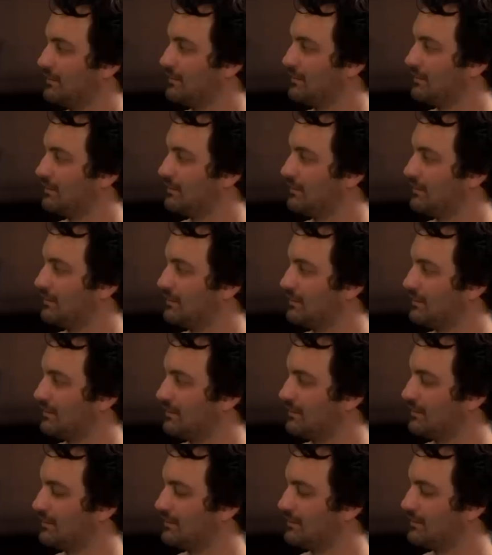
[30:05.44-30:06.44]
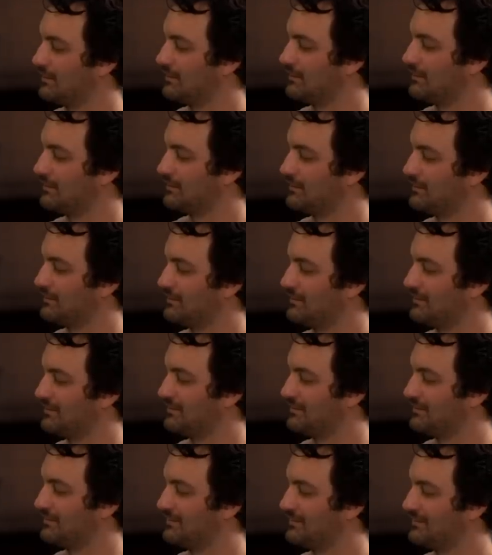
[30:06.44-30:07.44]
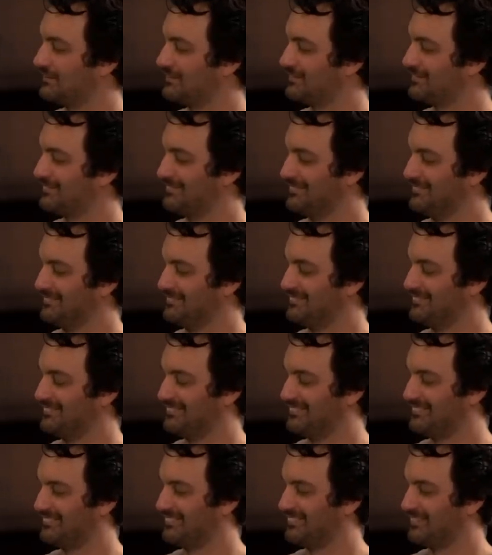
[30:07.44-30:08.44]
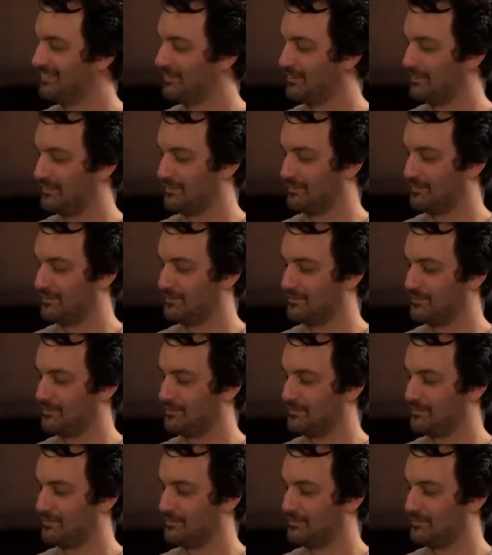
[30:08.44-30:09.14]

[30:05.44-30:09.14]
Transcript: The person shown says nothing.